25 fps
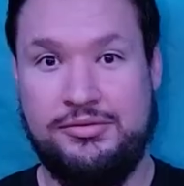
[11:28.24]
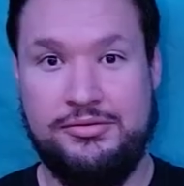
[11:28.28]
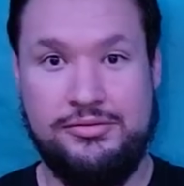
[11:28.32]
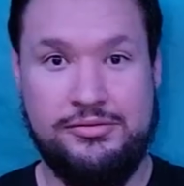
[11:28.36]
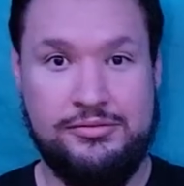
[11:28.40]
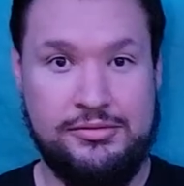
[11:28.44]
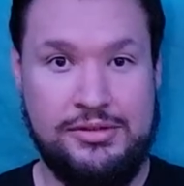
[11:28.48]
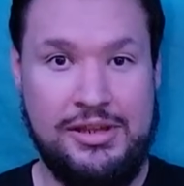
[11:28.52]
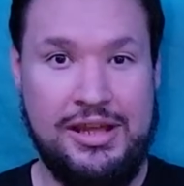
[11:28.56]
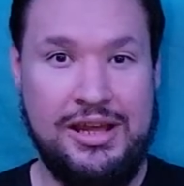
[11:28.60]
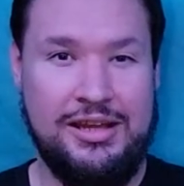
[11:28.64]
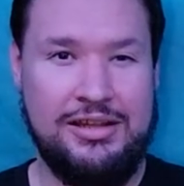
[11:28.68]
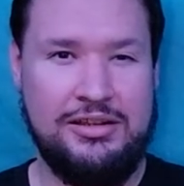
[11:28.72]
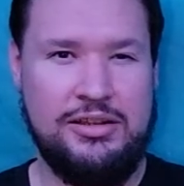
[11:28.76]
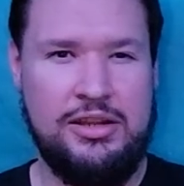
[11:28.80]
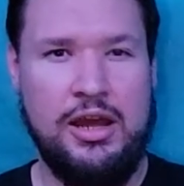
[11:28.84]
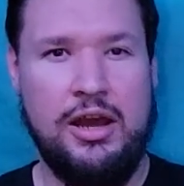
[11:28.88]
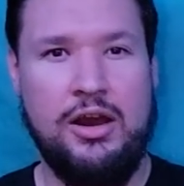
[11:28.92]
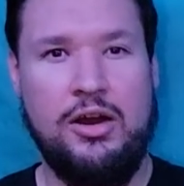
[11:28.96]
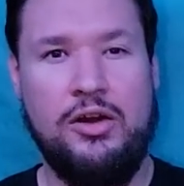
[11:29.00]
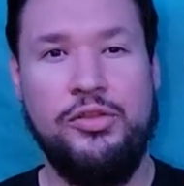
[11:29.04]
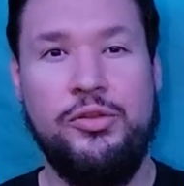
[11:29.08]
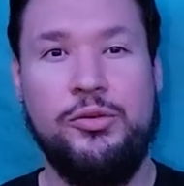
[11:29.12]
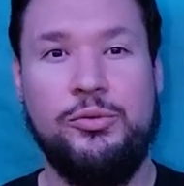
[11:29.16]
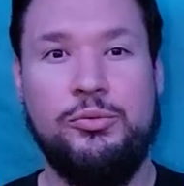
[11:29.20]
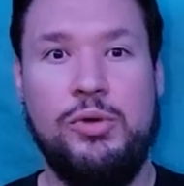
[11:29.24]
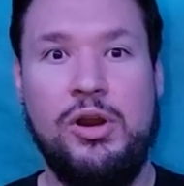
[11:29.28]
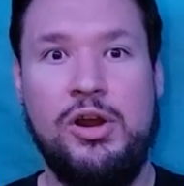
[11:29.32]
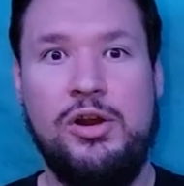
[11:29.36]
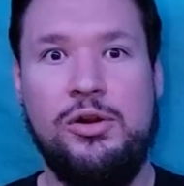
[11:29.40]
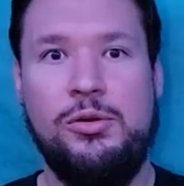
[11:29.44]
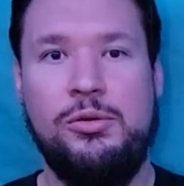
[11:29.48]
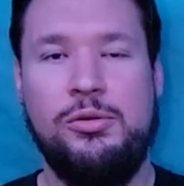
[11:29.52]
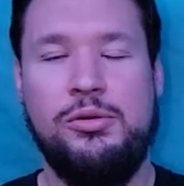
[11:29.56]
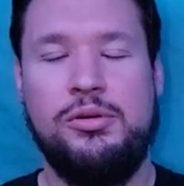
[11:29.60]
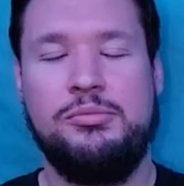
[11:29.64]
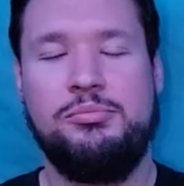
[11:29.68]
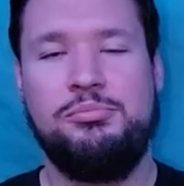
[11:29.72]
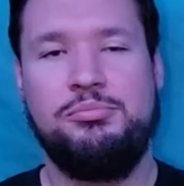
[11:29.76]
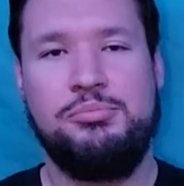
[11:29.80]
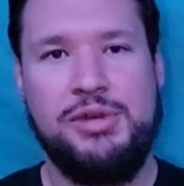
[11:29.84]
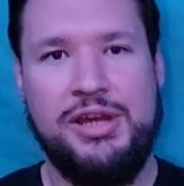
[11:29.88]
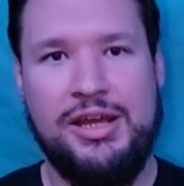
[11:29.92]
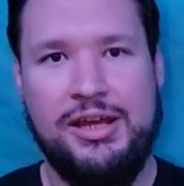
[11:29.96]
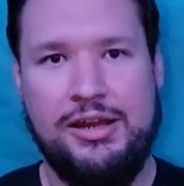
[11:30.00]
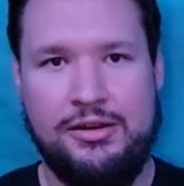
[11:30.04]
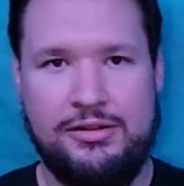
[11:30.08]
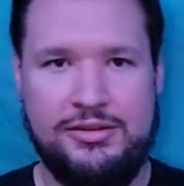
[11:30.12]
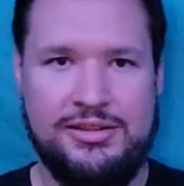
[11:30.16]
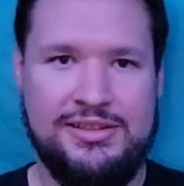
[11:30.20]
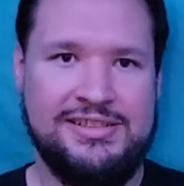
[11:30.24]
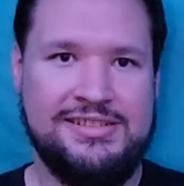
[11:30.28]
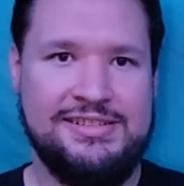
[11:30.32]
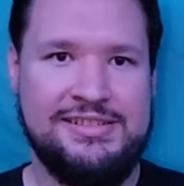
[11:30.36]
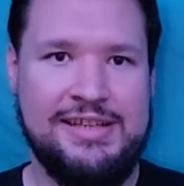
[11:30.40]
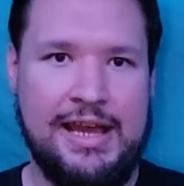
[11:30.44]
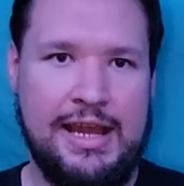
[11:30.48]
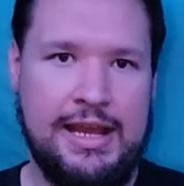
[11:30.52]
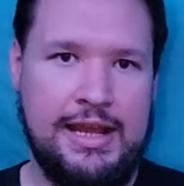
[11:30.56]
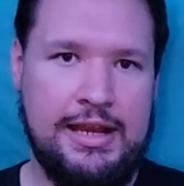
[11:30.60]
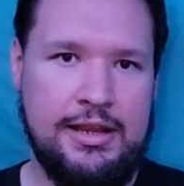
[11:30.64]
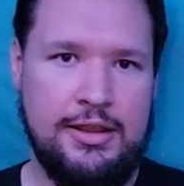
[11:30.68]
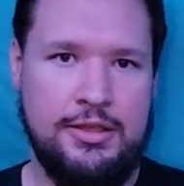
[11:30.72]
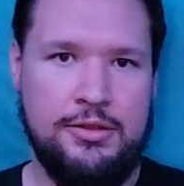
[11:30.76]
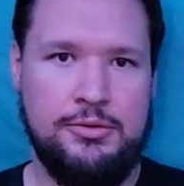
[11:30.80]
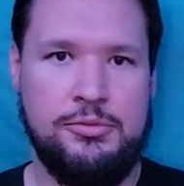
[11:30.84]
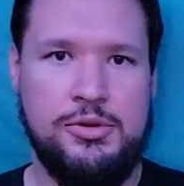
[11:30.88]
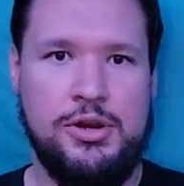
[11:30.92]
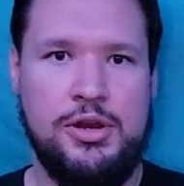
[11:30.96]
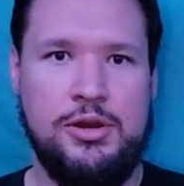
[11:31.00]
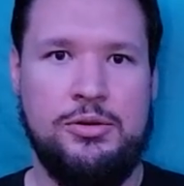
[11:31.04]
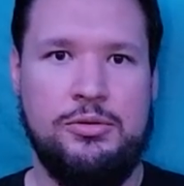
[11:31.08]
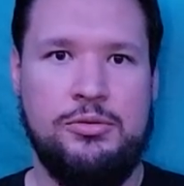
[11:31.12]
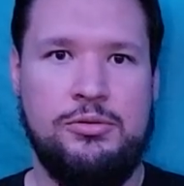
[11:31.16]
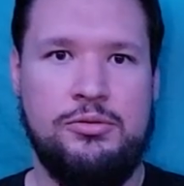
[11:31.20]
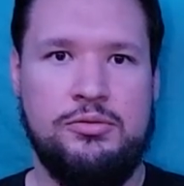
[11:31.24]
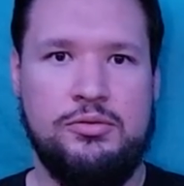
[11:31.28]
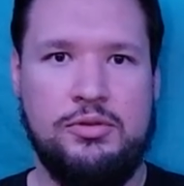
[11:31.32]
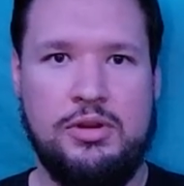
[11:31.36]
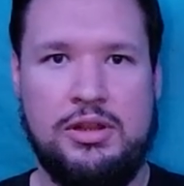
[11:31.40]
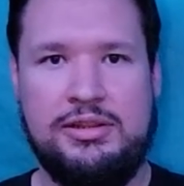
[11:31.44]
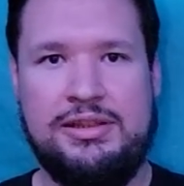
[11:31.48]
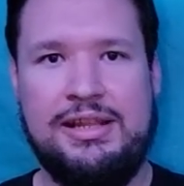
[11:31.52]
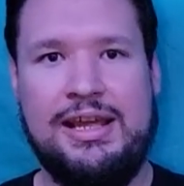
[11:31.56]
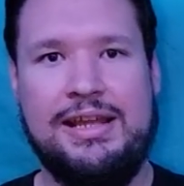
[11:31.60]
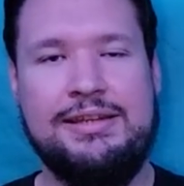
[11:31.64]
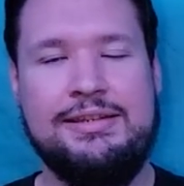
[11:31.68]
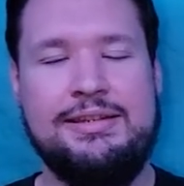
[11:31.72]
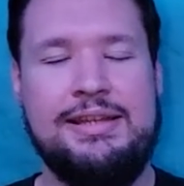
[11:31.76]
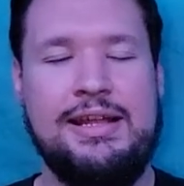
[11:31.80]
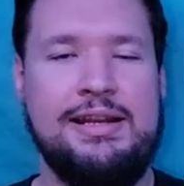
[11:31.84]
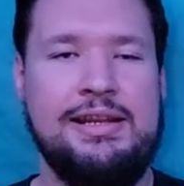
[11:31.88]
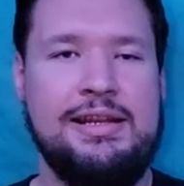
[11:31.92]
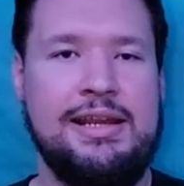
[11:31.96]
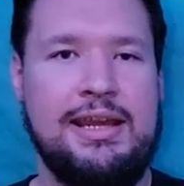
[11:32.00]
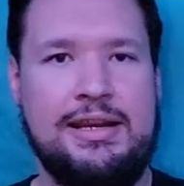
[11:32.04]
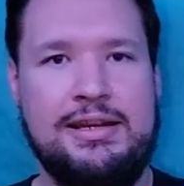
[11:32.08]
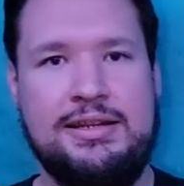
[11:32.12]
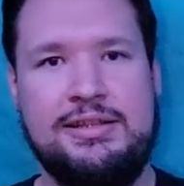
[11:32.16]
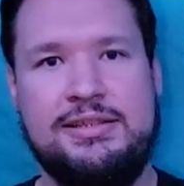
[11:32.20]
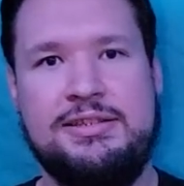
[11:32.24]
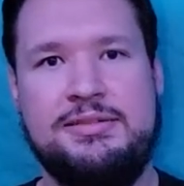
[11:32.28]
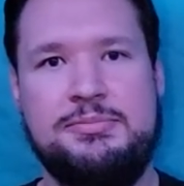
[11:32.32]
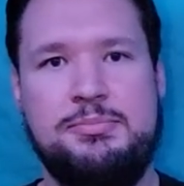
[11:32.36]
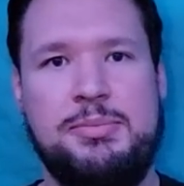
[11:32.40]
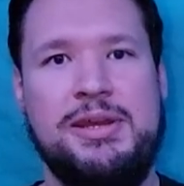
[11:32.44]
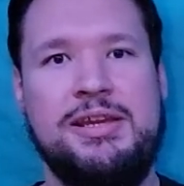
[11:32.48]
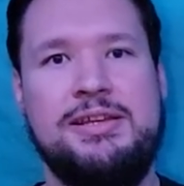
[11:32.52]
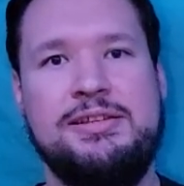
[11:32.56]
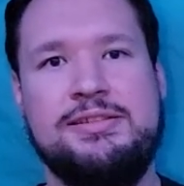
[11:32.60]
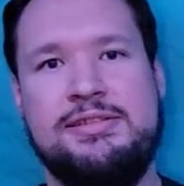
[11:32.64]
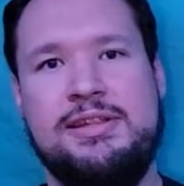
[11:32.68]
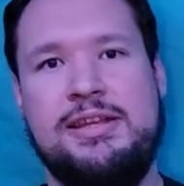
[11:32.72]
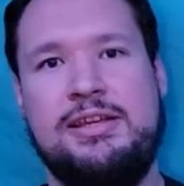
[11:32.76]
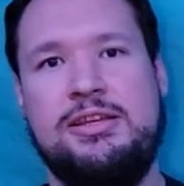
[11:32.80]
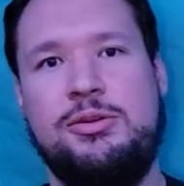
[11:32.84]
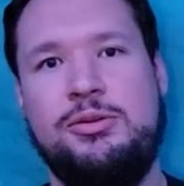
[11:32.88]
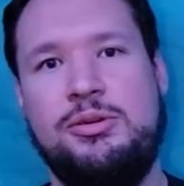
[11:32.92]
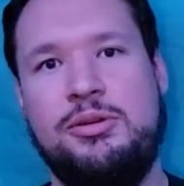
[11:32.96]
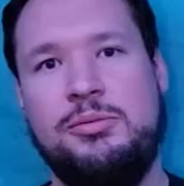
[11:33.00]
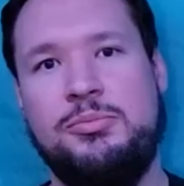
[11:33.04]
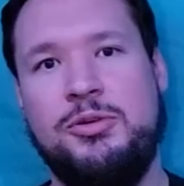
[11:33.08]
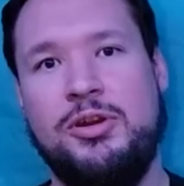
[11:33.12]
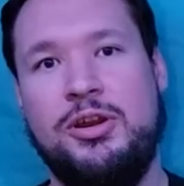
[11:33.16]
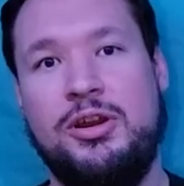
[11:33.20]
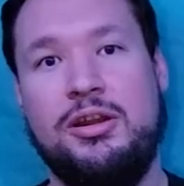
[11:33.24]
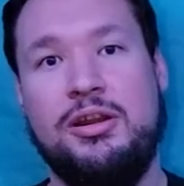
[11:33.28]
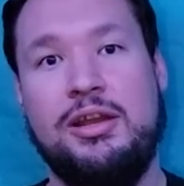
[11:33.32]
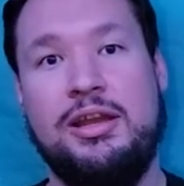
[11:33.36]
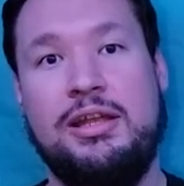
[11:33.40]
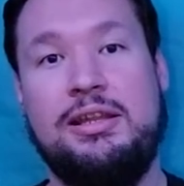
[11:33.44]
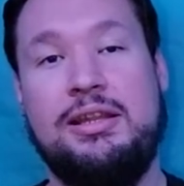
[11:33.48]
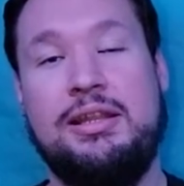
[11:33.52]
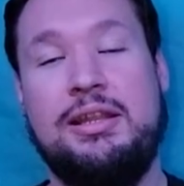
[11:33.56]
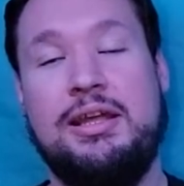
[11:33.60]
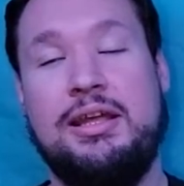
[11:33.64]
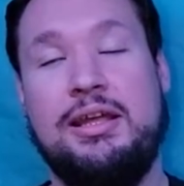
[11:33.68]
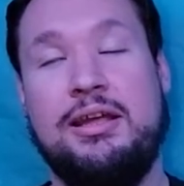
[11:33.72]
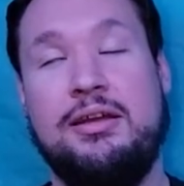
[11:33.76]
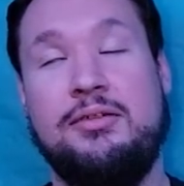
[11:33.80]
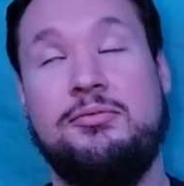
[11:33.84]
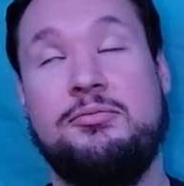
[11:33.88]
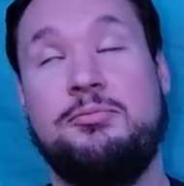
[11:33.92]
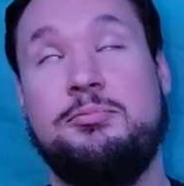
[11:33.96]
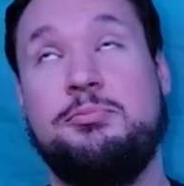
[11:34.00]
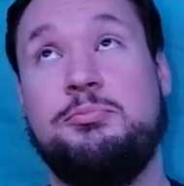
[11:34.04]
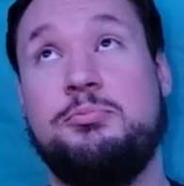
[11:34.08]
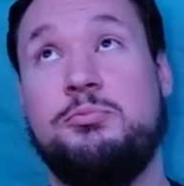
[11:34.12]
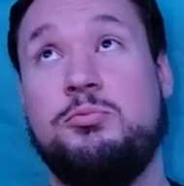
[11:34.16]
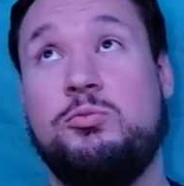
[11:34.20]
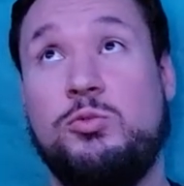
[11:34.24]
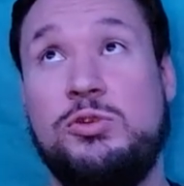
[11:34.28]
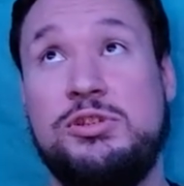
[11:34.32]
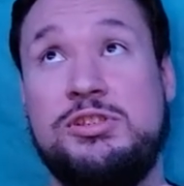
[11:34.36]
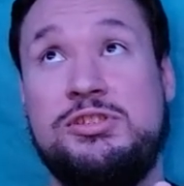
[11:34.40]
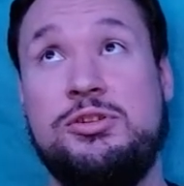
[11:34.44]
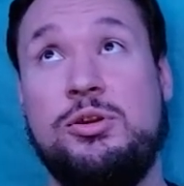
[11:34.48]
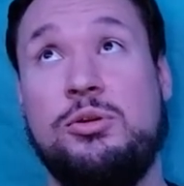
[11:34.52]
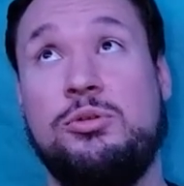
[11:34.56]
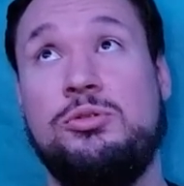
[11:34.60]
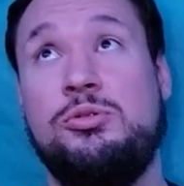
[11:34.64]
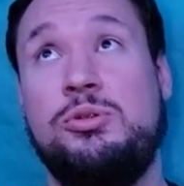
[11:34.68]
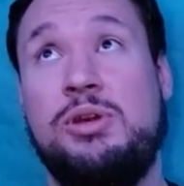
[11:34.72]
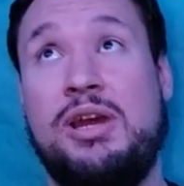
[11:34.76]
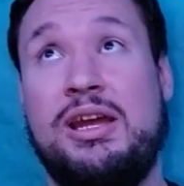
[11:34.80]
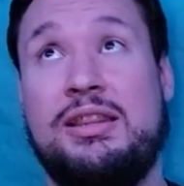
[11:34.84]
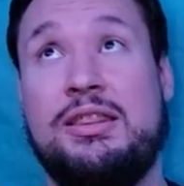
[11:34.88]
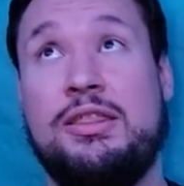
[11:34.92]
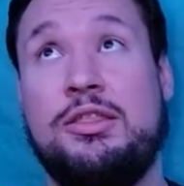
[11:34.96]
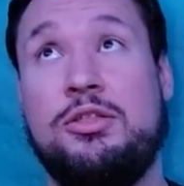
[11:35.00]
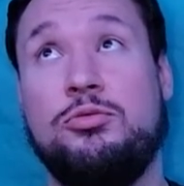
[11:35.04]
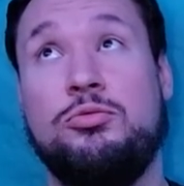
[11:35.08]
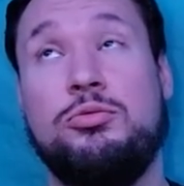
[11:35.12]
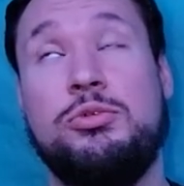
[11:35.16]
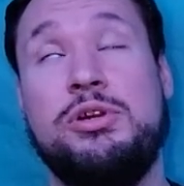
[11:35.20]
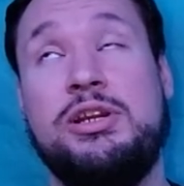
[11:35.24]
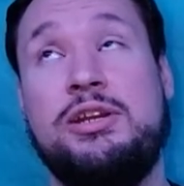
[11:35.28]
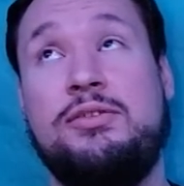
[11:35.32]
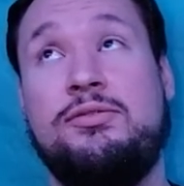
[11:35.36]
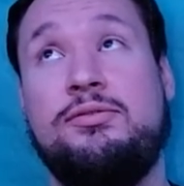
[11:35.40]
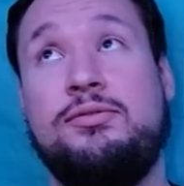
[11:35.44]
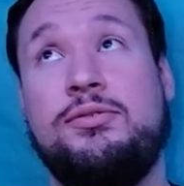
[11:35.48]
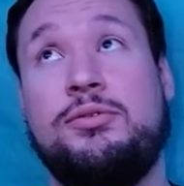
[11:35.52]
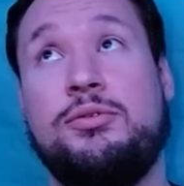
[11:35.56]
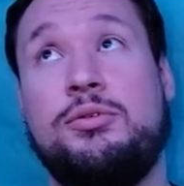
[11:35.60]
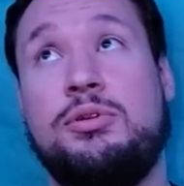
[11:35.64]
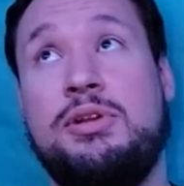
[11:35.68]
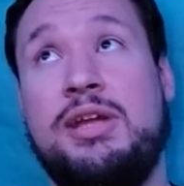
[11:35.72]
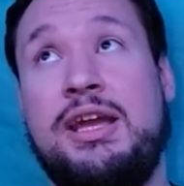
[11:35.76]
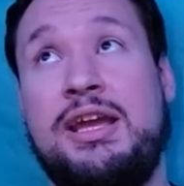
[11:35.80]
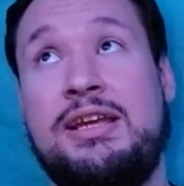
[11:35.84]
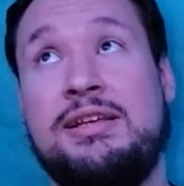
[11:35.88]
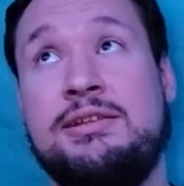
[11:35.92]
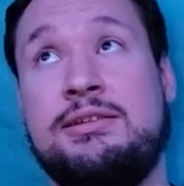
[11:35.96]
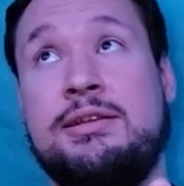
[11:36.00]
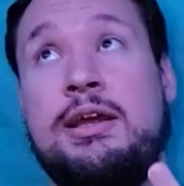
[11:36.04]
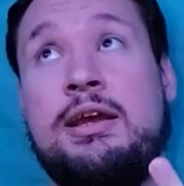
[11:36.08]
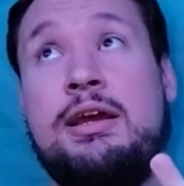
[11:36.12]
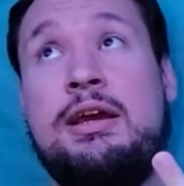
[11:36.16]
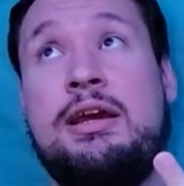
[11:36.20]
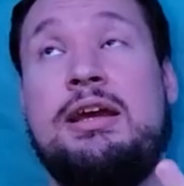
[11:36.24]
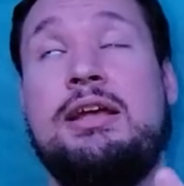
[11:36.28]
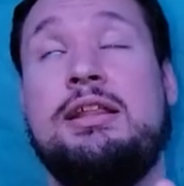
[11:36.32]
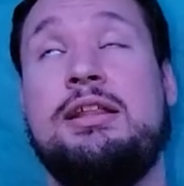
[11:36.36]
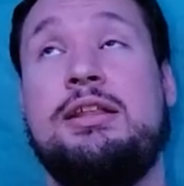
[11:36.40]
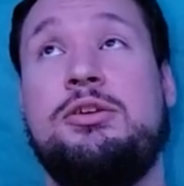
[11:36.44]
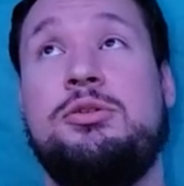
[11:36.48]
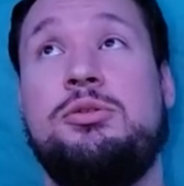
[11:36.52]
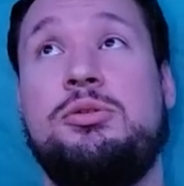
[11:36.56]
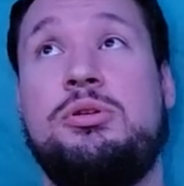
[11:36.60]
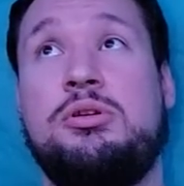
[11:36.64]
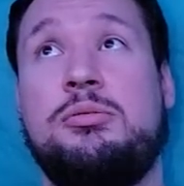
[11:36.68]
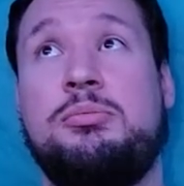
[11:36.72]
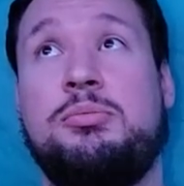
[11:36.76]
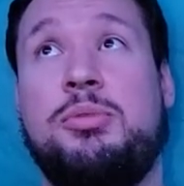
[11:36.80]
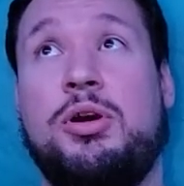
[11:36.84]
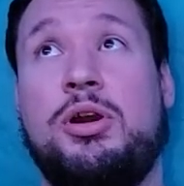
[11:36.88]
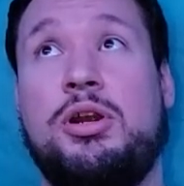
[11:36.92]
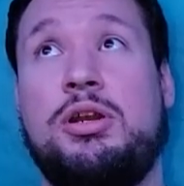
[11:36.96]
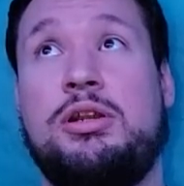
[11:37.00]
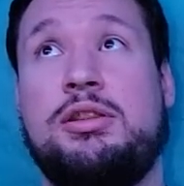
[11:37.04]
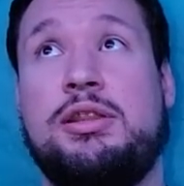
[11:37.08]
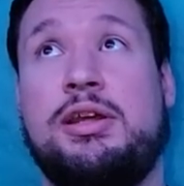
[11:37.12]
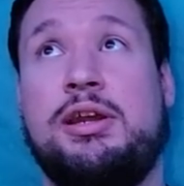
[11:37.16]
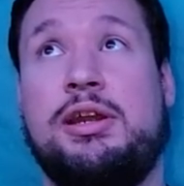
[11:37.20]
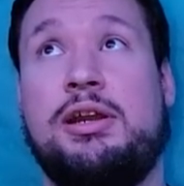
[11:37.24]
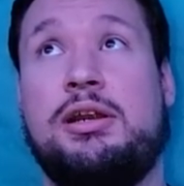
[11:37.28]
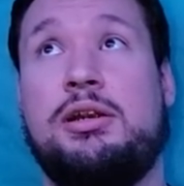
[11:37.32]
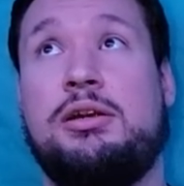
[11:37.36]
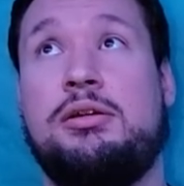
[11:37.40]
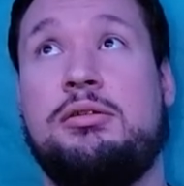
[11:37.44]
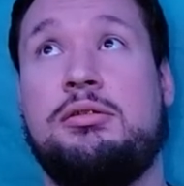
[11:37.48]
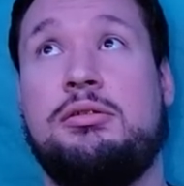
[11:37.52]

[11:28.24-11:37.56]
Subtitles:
not on the road, but on the side of the road in that dedicated space that you could park. And I was told you had 3 full days that you could park there,